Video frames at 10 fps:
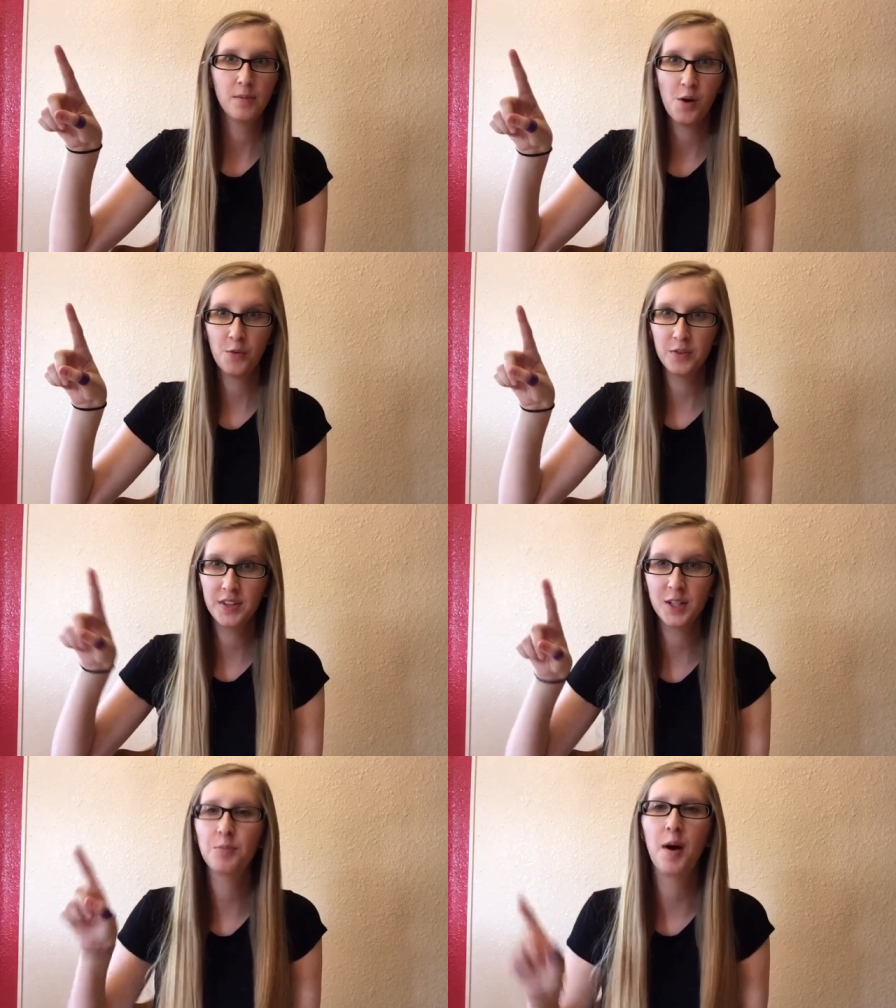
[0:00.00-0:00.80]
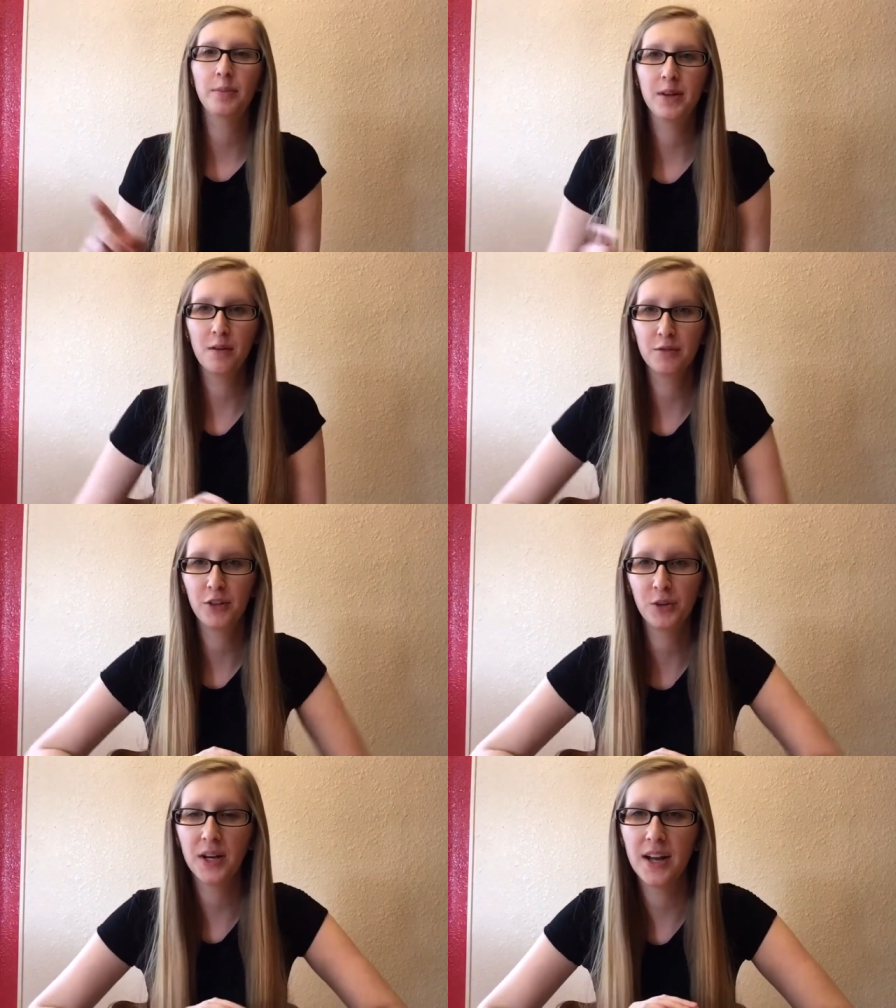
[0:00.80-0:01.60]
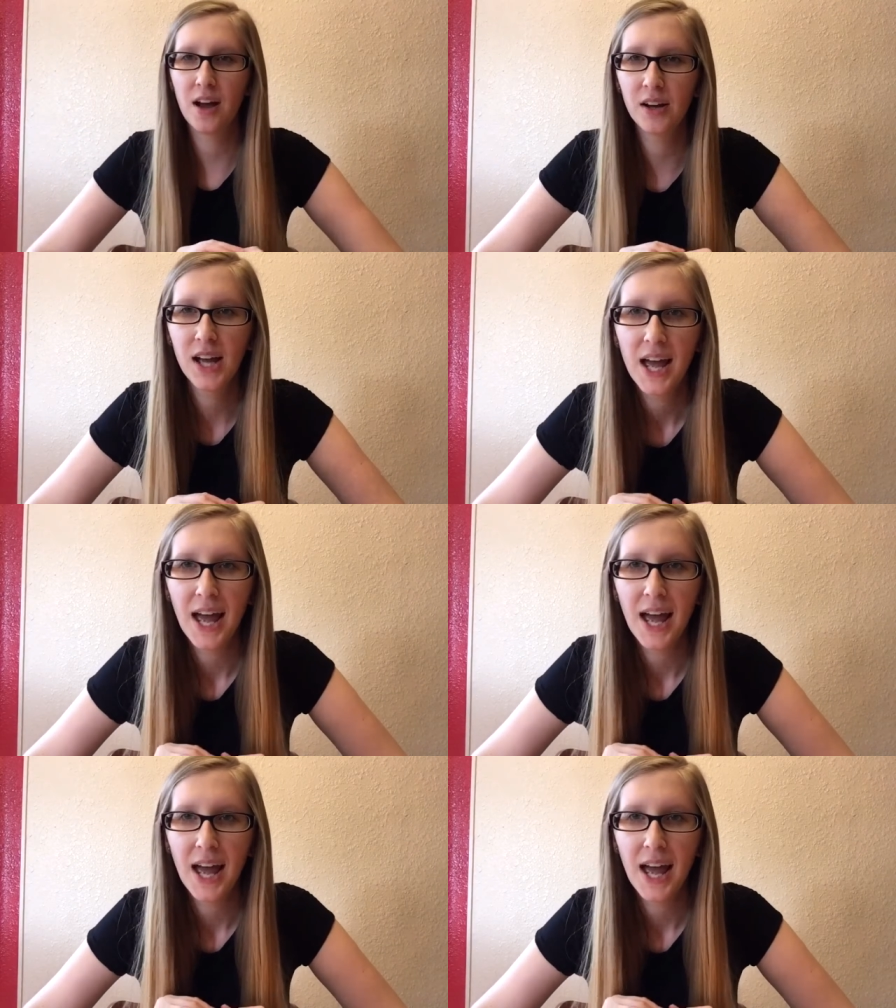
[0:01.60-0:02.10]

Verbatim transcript: Hopefully that's popping up for you right now.